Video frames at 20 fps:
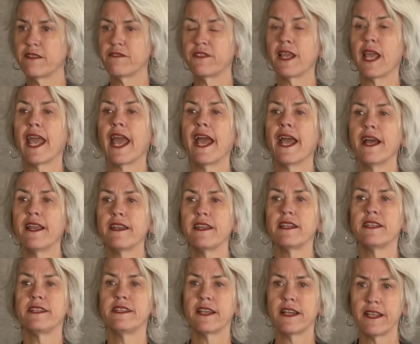if they
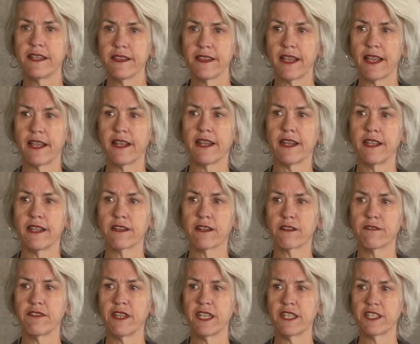hadn't done that
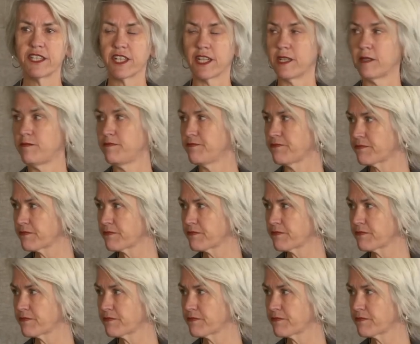intervention.